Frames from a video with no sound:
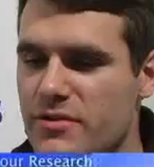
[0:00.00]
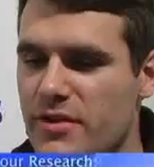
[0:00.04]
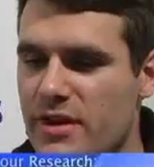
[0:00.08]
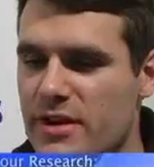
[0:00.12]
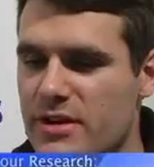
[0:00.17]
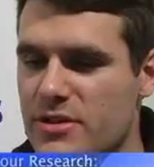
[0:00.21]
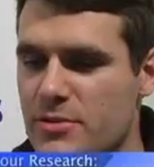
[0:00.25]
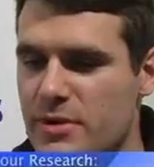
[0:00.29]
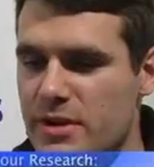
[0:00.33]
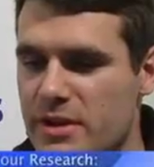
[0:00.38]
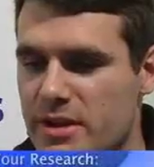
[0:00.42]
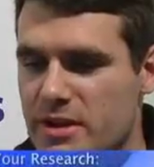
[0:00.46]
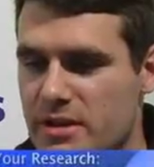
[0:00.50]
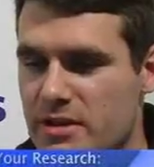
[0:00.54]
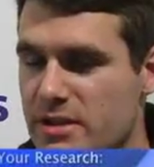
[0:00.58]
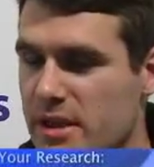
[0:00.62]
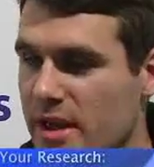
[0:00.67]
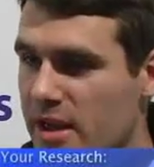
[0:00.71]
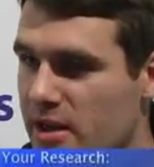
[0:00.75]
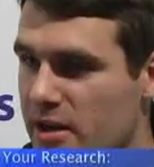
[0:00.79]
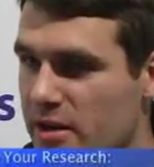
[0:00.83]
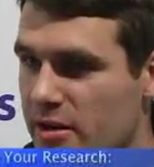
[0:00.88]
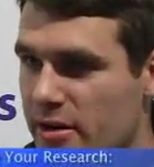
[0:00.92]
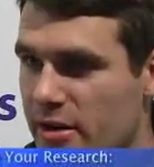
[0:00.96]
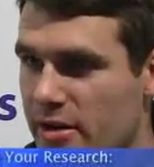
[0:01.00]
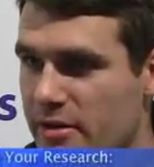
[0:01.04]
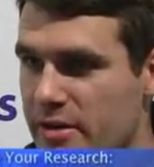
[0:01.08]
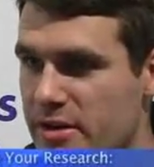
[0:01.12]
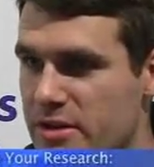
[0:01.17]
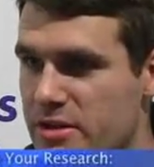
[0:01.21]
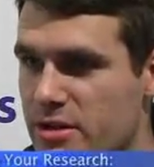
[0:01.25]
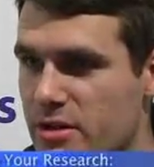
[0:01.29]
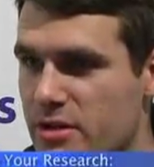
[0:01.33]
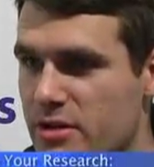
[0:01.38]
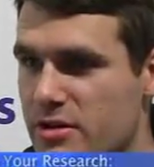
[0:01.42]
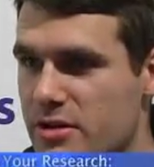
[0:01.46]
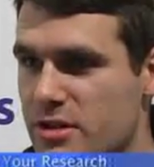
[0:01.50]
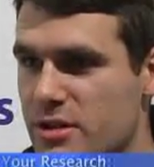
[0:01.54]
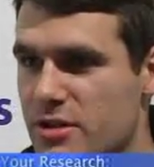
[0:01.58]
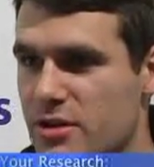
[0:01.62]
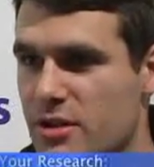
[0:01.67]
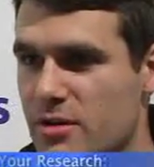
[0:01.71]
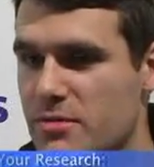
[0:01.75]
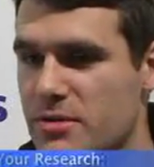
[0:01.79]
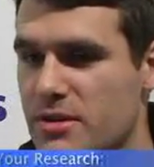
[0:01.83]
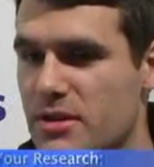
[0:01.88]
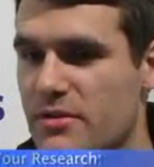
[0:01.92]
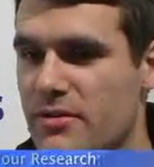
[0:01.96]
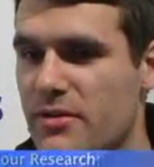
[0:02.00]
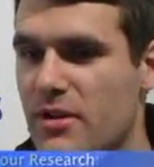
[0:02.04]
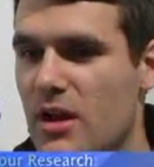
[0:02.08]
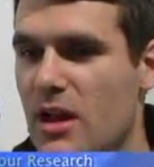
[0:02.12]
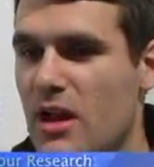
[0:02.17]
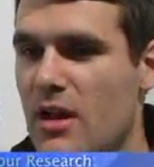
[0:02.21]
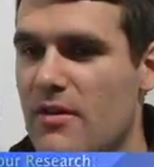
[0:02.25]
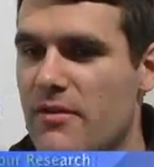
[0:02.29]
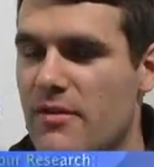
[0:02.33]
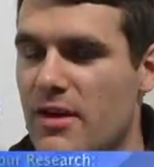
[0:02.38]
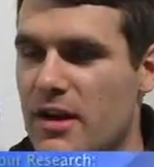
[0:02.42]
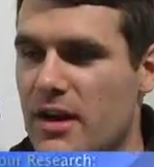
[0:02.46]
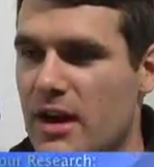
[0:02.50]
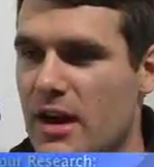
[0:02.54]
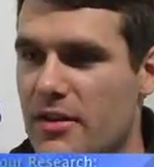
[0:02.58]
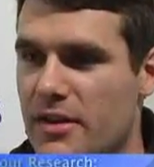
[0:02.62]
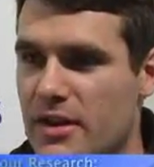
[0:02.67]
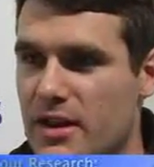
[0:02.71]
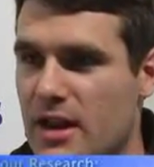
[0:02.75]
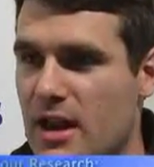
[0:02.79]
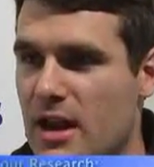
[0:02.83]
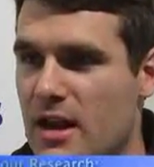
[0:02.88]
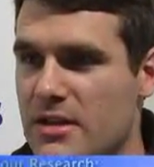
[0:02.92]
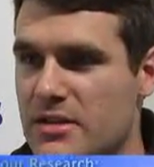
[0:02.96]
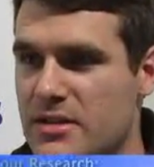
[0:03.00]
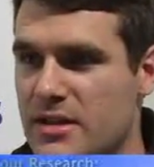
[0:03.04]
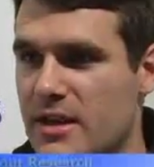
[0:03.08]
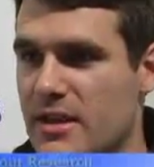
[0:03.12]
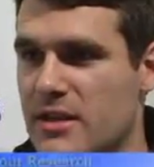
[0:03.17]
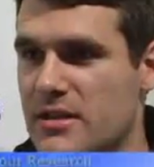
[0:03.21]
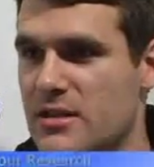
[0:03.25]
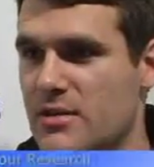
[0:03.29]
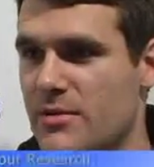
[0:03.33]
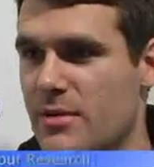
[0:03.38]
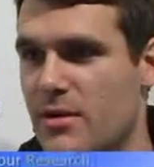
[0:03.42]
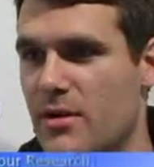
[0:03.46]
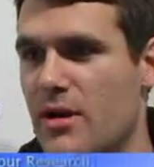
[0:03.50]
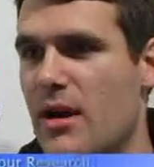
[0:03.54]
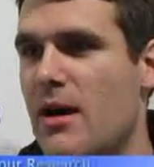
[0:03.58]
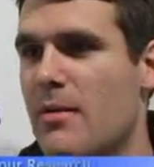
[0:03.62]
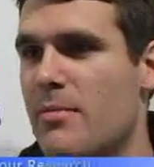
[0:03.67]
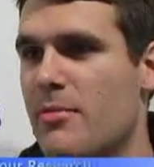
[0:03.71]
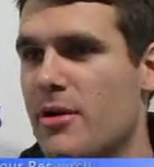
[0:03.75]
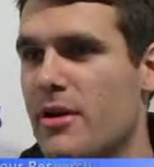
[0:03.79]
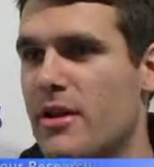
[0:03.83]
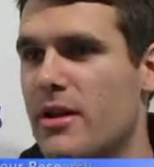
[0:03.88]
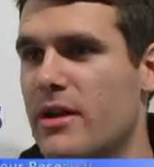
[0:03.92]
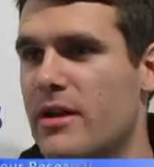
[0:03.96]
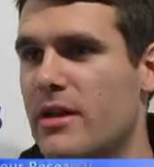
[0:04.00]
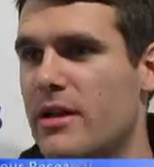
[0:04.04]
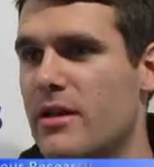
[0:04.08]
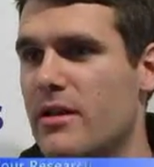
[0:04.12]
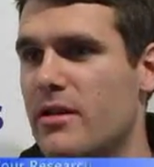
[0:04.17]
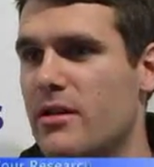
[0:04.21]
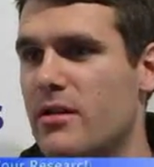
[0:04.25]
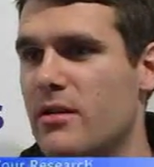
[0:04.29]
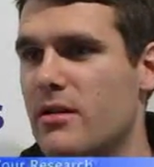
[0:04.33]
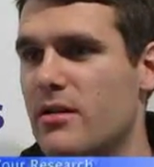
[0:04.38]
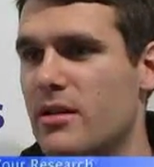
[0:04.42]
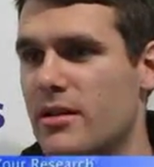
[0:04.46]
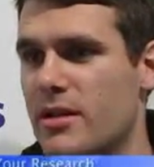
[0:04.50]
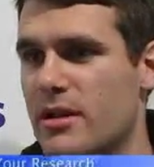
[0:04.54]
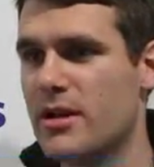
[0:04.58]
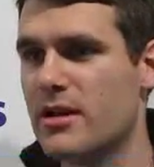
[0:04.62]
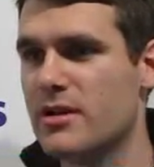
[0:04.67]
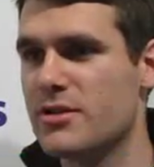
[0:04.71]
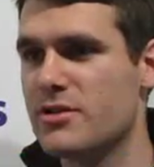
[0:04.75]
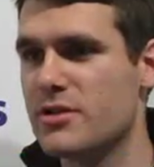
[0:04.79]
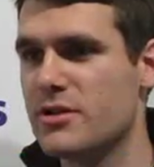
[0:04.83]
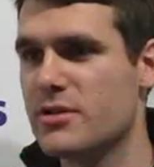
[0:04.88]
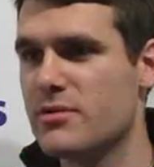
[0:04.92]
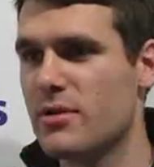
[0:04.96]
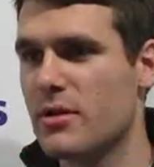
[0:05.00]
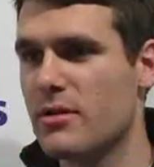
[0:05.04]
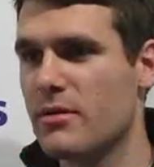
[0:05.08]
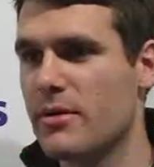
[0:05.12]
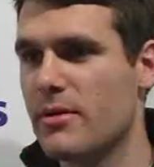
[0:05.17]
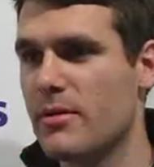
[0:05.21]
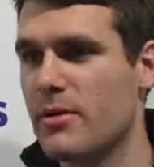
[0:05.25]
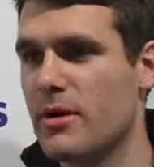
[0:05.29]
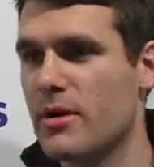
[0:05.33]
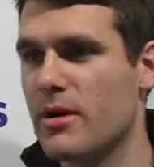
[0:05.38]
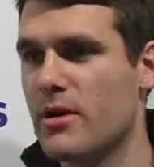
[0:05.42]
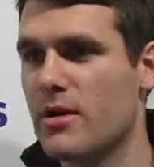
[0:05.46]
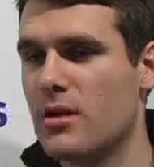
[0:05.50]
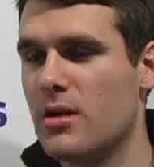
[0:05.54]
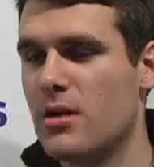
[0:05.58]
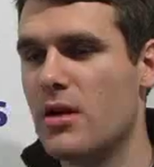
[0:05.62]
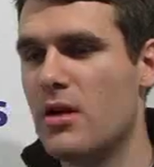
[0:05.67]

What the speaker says: phase, we did secondary research in terms of finding out the context that we were operating in the countries where we were.